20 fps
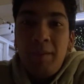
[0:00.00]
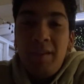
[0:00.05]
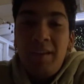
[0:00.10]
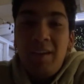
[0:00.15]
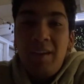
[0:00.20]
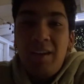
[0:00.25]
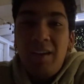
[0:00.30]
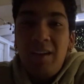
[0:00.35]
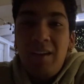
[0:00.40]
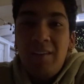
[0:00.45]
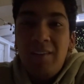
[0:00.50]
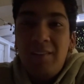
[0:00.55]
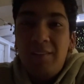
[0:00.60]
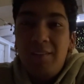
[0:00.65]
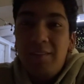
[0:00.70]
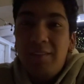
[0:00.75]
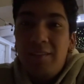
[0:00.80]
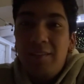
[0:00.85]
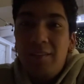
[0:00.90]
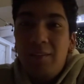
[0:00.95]

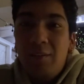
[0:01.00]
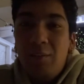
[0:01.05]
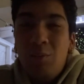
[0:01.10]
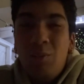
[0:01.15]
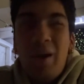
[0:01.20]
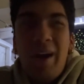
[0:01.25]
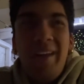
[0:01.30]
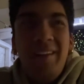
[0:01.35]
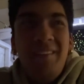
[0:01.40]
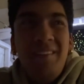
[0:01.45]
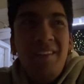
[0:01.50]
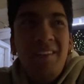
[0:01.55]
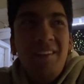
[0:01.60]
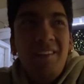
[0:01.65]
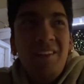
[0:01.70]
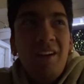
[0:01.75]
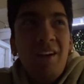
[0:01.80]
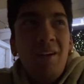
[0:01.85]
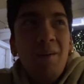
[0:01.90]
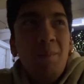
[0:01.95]
Because why
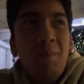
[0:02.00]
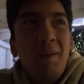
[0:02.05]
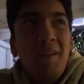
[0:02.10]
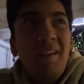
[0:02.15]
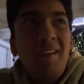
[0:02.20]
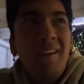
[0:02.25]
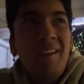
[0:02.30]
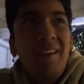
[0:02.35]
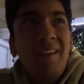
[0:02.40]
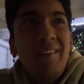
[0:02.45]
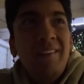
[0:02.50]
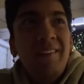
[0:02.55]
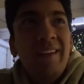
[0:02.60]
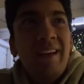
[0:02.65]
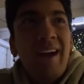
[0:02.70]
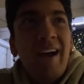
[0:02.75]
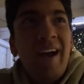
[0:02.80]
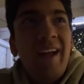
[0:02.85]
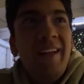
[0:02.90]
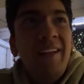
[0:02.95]
TikTok?
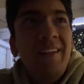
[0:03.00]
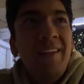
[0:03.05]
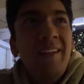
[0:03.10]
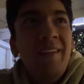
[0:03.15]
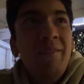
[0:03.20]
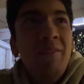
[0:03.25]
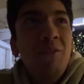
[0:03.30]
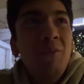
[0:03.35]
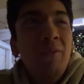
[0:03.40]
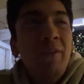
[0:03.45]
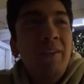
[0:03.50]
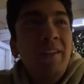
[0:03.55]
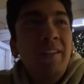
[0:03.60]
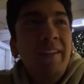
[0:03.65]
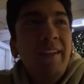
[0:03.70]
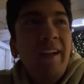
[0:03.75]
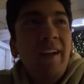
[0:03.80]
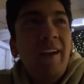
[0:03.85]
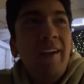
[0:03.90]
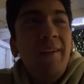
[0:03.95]
Because I never
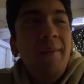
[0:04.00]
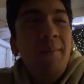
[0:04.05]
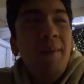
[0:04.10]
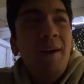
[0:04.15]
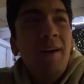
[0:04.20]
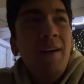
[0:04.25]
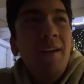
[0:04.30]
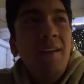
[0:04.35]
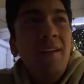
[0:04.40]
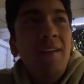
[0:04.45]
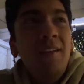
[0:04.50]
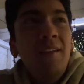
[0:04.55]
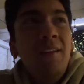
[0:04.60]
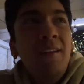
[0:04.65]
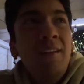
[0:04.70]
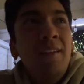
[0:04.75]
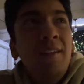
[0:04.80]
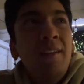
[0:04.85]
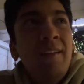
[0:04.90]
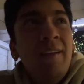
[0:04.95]
really cared about
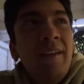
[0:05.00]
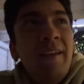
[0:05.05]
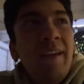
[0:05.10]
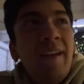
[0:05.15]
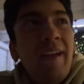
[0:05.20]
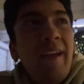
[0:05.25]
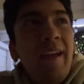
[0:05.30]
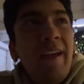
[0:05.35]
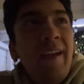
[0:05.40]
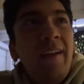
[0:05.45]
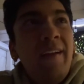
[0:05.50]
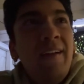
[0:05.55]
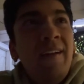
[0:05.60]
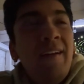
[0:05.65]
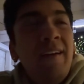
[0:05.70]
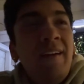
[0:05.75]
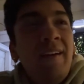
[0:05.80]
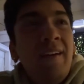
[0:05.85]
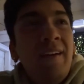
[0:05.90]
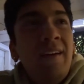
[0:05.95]
it.
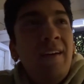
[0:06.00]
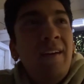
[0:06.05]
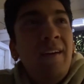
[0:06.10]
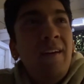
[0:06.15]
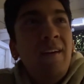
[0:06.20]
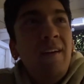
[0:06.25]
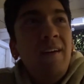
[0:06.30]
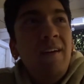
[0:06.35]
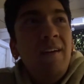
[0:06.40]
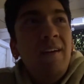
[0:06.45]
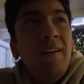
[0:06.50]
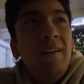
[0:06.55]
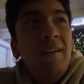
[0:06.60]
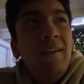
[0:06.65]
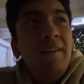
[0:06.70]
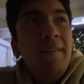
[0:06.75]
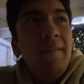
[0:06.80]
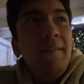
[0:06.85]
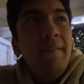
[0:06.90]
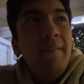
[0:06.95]
And uh,
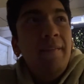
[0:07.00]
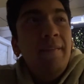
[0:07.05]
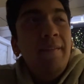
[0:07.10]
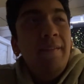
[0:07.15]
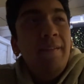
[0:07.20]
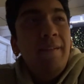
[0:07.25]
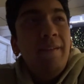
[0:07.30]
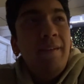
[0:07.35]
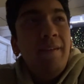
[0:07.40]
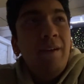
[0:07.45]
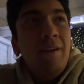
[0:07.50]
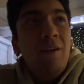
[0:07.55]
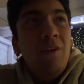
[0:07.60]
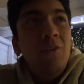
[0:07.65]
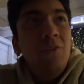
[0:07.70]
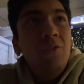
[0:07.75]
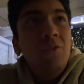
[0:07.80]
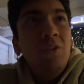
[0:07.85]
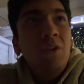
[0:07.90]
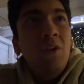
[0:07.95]

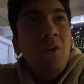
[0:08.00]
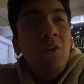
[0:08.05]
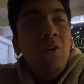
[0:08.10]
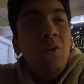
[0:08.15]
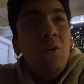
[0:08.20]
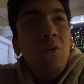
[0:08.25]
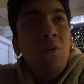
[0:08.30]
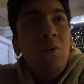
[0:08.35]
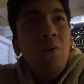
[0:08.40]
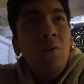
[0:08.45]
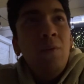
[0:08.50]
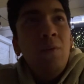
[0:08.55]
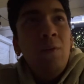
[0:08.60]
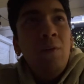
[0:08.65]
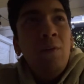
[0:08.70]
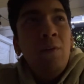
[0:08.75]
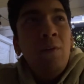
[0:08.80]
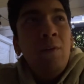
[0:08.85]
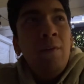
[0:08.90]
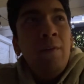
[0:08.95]
also
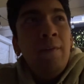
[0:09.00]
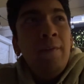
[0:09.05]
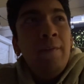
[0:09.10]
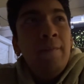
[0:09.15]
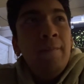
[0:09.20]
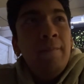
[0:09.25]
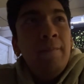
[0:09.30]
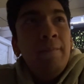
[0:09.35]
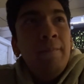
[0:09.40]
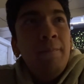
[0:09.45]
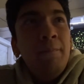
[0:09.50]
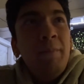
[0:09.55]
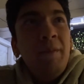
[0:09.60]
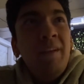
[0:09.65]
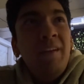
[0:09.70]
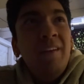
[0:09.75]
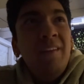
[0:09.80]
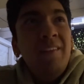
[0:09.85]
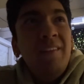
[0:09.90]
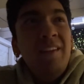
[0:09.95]

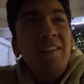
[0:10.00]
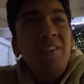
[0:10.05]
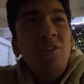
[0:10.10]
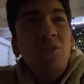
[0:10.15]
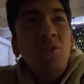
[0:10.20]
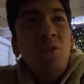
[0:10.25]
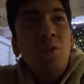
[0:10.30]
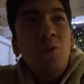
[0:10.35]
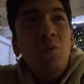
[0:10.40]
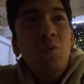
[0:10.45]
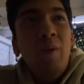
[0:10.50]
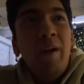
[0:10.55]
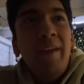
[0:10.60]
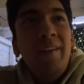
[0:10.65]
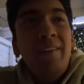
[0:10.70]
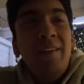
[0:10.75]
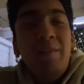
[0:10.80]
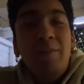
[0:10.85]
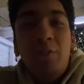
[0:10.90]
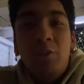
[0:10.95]
because they just go to
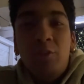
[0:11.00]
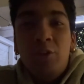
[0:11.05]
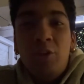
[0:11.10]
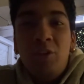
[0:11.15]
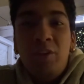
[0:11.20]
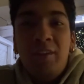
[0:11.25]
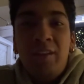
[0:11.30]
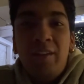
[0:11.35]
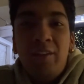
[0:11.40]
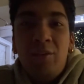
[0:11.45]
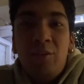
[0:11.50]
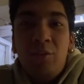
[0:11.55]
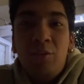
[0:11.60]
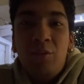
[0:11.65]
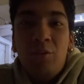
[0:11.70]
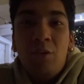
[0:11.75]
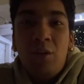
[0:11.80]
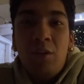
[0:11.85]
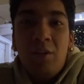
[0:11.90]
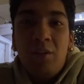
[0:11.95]
waste after 30 days,
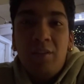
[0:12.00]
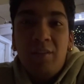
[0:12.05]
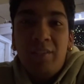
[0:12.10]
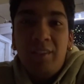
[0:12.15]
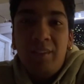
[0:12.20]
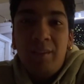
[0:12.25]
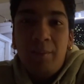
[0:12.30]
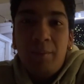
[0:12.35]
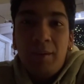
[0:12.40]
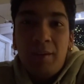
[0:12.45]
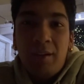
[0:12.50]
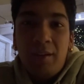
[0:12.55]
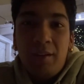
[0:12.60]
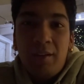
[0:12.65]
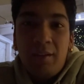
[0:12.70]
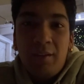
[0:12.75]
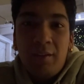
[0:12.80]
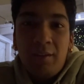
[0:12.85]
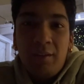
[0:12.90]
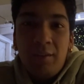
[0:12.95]
you can no longer see them
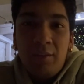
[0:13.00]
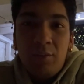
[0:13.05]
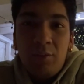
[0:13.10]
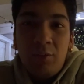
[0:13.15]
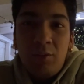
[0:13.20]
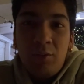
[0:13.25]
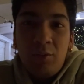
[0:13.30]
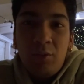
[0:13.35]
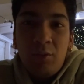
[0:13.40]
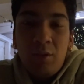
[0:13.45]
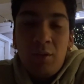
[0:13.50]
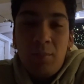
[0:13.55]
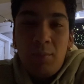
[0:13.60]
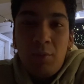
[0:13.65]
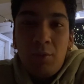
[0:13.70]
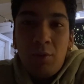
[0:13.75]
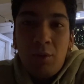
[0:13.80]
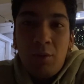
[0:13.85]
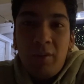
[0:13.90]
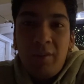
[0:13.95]
again. Streets don't
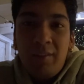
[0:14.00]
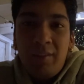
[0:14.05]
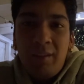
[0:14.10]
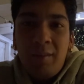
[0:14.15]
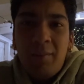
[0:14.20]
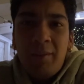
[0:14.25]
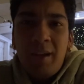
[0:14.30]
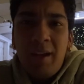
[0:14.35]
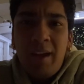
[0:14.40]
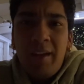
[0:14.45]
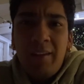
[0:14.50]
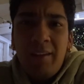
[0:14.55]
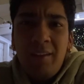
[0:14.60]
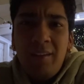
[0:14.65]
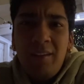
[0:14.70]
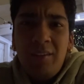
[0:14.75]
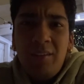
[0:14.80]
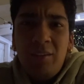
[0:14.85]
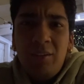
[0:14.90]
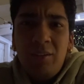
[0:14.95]
upload all his life. Yeah,
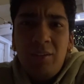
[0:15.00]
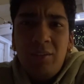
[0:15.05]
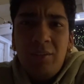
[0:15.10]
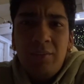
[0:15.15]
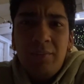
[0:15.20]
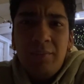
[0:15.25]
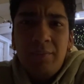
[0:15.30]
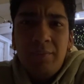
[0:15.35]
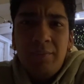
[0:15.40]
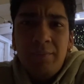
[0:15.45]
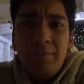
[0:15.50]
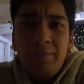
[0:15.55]
I think he do.